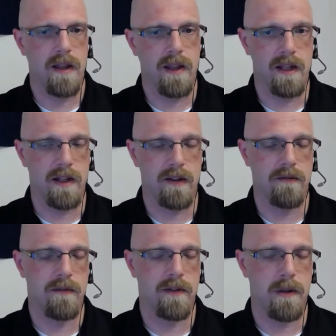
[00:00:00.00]

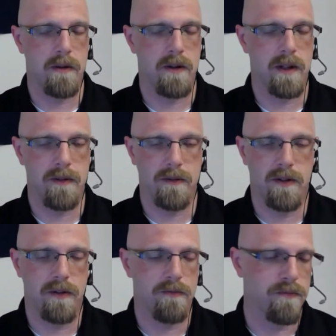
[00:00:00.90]

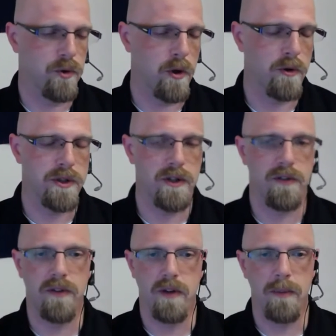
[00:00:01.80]
the
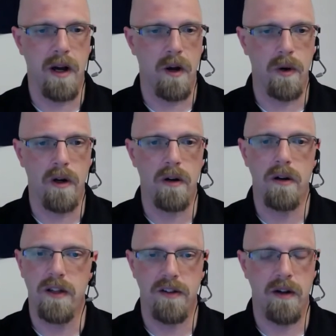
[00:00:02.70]
Trojans, the
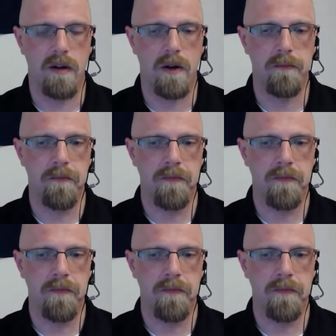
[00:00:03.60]
malware, etc.